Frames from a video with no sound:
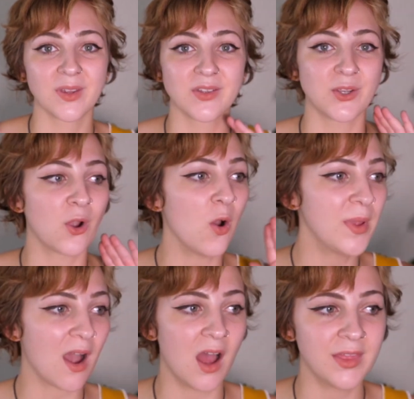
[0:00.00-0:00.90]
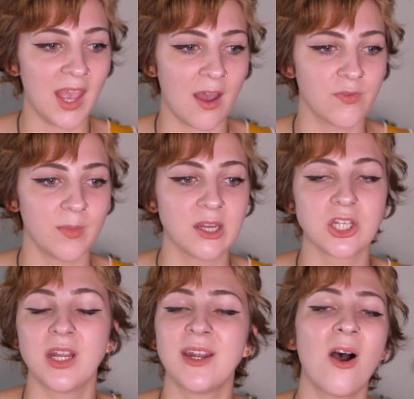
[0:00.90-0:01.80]
So go beyond the
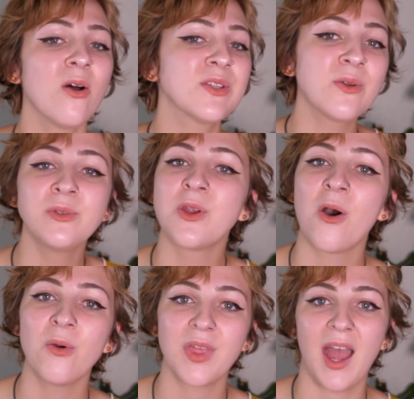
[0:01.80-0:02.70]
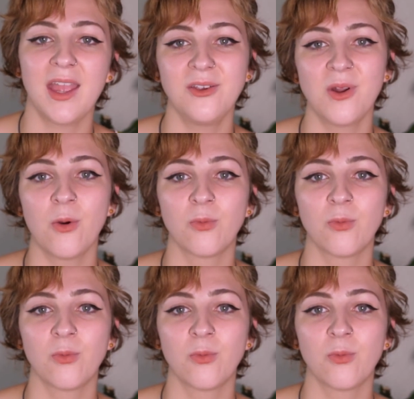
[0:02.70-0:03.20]
affirmation, and also know that, you know,